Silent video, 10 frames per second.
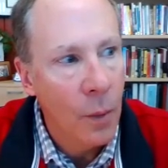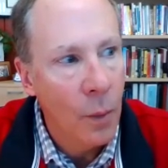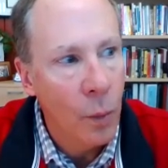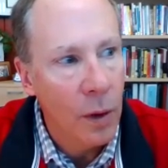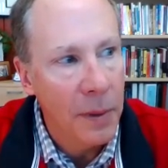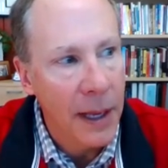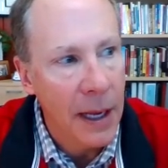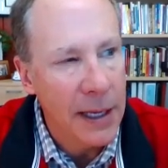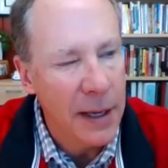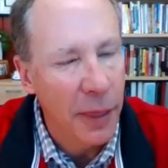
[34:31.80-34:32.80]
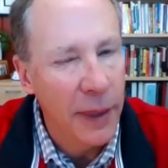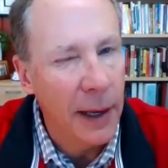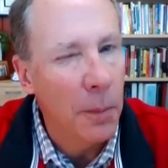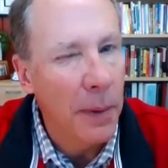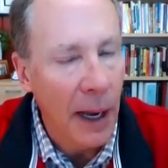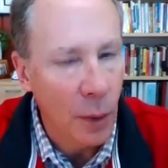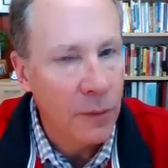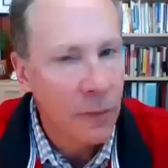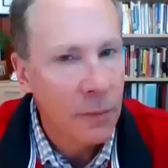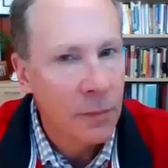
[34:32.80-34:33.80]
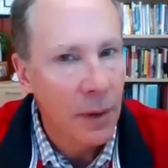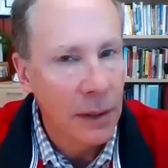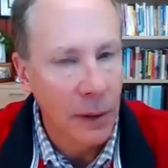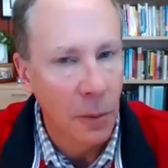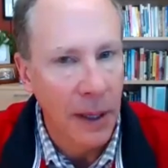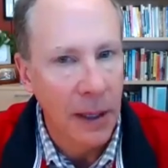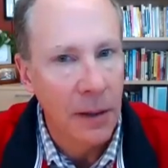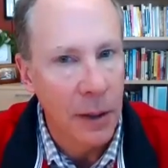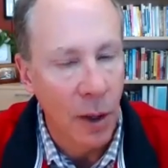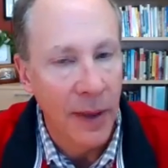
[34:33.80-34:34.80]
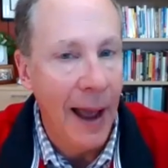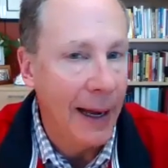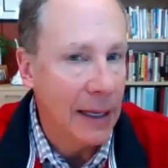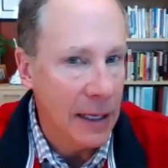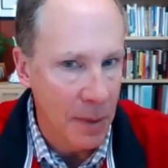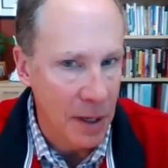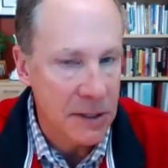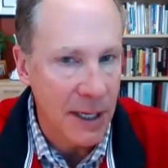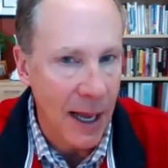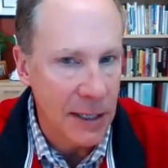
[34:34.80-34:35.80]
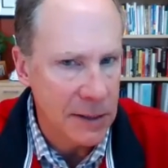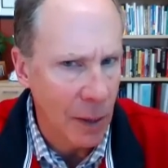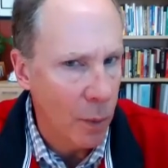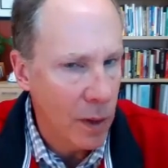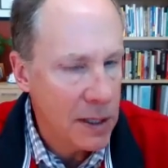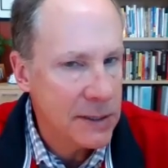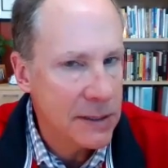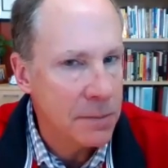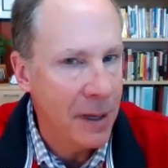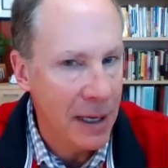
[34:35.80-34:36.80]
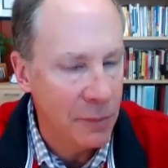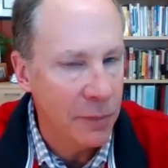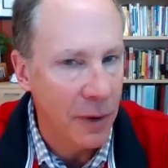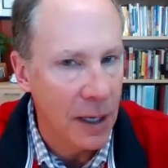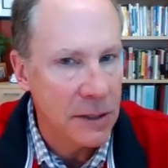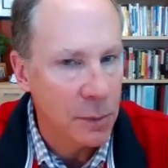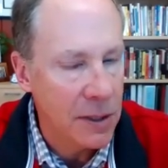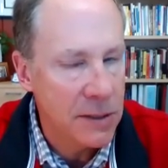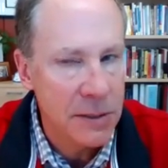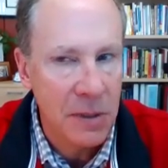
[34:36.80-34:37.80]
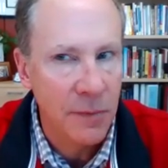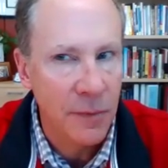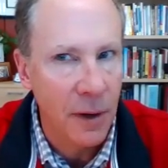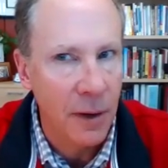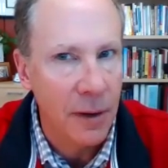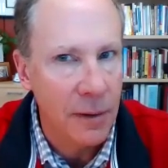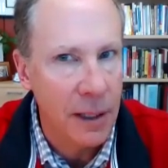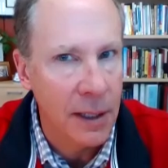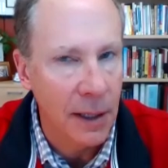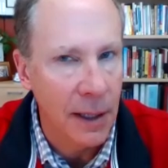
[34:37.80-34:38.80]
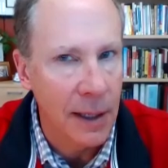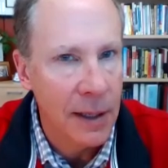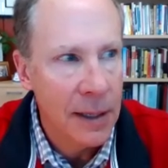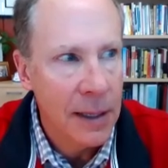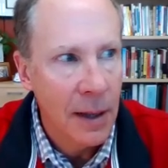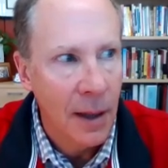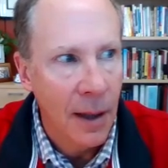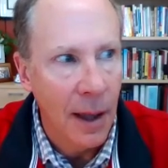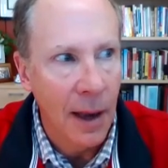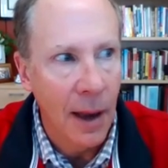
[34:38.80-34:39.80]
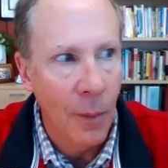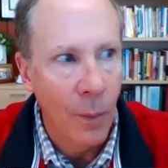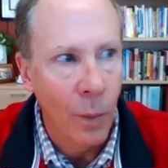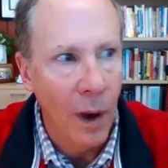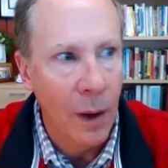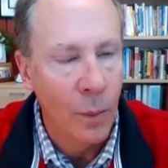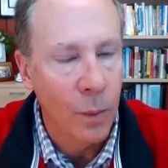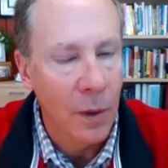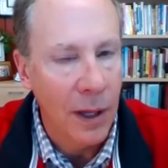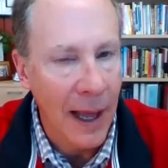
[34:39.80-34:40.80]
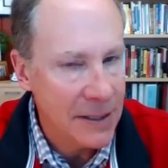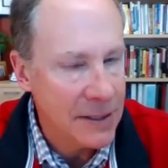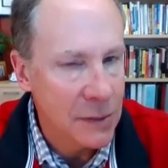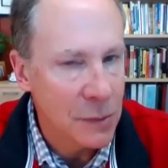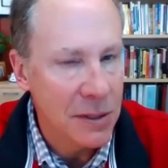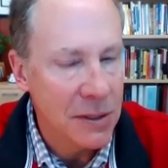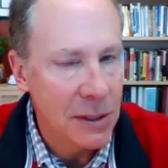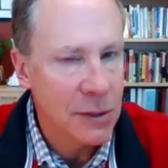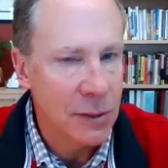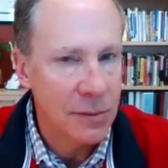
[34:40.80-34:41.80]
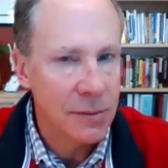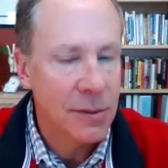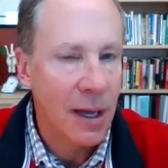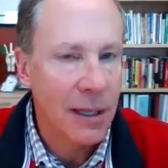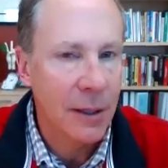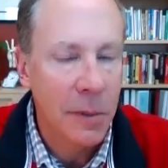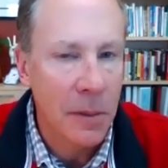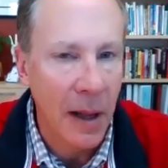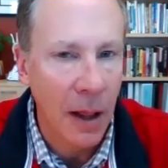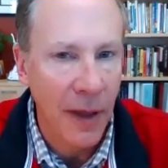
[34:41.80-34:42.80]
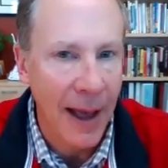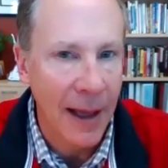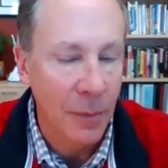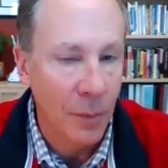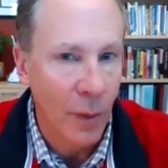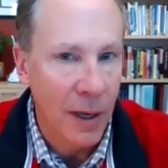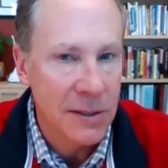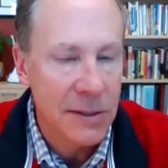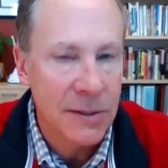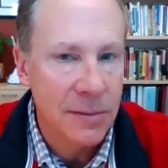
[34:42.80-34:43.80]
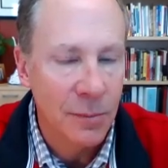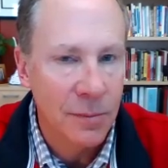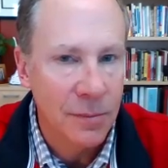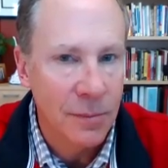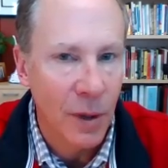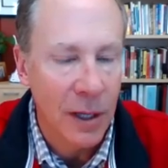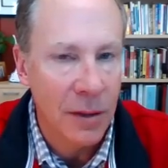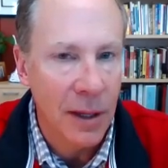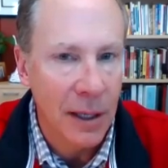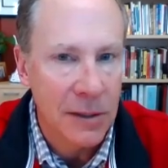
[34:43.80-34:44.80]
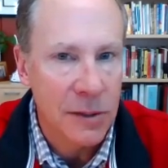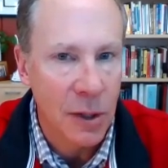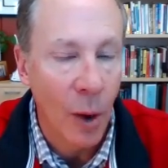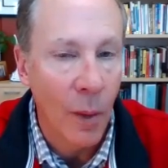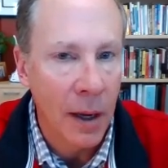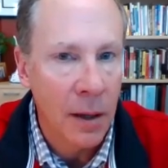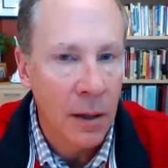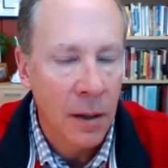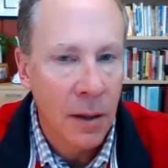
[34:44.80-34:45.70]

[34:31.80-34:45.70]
we're beginning to think about a little bit, on the academic side. It's like, what does this mean for us? What does this mean for our curricula, and what classes we teach? So talk a little bit about that and what you think it's going.